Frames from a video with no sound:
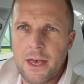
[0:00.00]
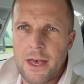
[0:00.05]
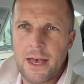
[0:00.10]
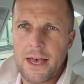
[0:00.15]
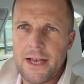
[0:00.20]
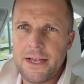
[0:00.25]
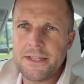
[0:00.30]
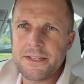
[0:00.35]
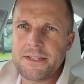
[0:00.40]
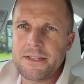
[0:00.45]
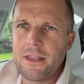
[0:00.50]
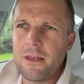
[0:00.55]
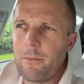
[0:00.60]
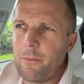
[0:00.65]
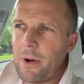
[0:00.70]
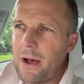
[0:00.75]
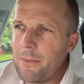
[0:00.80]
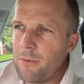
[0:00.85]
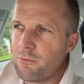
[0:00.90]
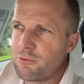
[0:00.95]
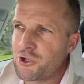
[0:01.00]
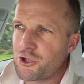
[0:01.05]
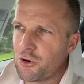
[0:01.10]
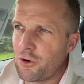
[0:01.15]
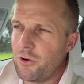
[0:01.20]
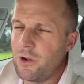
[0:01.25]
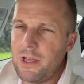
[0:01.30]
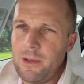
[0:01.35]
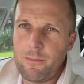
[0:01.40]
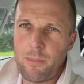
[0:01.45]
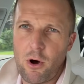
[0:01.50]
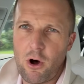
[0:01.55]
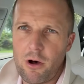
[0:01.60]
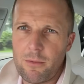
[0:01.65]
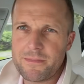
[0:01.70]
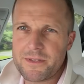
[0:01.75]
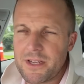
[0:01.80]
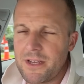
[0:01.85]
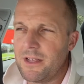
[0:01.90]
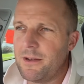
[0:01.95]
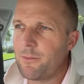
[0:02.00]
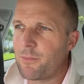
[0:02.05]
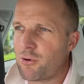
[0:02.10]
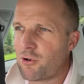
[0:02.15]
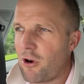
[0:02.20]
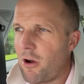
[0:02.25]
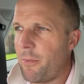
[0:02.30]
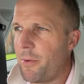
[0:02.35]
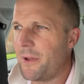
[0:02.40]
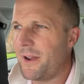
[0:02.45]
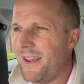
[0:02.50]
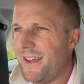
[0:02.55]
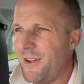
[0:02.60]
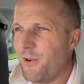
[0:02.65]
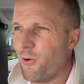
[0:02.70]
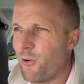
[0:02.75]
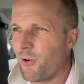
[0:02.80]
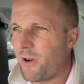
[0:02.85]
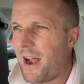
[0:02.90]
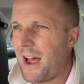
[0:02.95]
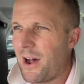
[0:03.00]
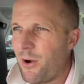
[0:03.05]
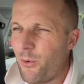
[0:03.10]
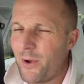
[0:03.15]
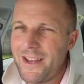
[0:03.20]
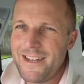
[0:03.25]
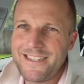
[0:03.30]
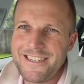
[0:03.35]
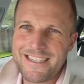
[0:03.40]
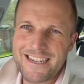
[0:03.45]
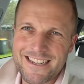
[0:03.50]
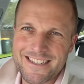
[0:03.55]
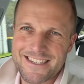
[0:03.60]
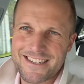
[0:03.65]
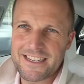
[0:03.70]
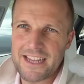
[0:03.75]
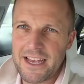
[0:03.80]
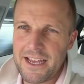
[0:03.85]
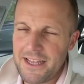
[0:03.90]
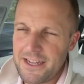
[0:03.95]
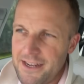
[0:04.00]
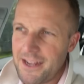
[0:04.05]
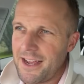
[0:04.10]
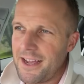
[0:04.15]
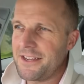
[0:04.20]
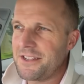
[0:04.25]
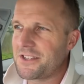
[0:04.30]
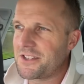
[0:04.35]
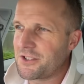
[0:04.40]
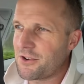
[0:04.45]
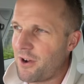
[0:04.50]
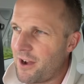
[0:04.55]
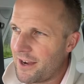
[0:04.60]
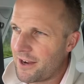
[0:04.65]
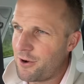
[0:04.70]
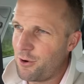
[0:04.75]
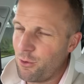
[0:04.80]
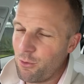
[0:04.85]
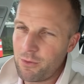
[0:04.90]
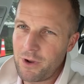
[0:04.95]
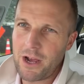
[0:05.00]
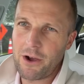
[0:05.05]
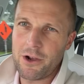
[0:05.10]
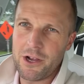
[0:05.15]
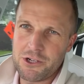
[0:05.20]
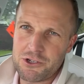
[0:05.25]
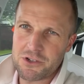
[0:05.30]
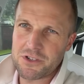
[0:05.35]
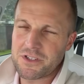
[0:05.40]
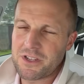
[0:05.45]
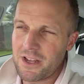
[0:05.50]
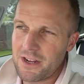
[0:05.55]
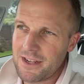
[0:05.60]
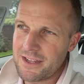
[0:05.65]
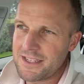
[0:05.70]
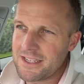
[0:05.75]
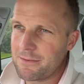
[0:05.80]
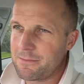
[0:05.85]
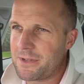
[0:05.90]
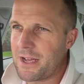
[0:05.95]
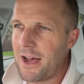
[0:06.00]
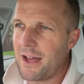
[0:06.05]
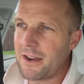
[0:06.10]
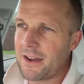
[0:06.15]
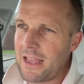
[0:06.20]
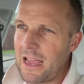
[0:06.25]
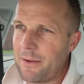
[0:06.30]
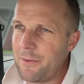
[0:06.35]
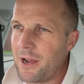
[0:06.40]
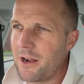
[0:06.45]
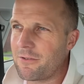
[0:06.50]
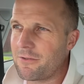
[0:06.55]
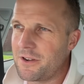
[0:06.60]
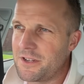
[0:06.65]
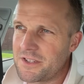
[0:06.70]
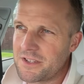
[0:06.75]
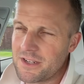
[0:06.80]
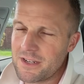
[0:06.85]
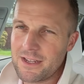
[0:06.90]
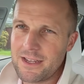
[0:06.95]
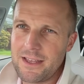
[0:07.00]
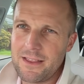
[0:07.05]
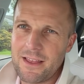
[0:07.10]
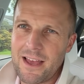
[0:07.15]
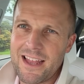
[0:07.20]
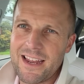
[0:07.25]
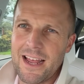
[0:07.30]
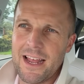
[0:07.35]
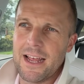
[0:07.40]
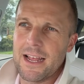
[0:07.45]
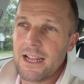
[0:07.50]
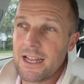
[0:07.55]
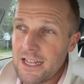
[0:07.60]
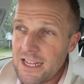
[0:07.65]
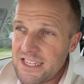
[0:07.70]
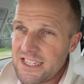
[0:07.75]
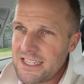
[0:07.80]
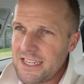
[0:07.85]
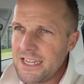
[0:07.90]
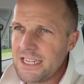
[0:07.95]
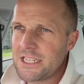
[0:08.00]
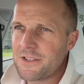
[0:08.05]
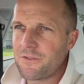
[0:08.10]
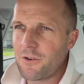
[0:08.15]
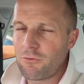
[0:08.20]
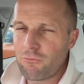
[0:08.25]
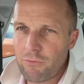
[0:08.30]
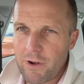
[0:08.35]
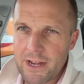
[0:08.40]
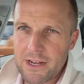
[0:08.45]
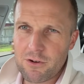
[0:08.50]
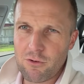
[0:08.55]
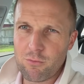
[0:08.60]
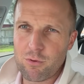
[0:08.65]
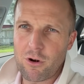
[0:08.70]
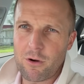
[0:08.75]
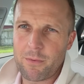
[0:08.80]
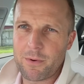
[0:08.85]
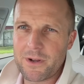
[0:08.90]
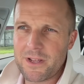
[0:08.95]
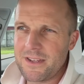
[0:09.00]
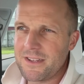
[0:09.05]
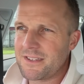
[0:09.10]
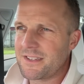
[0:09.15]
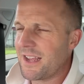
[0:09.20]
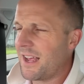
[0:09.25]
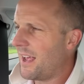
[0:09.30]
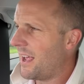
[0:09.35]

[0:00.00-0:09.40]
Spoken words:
Has the bubble truly popped in property, or are we just in a cycle? Now, interestingly, some data came out recently that listings for rental properties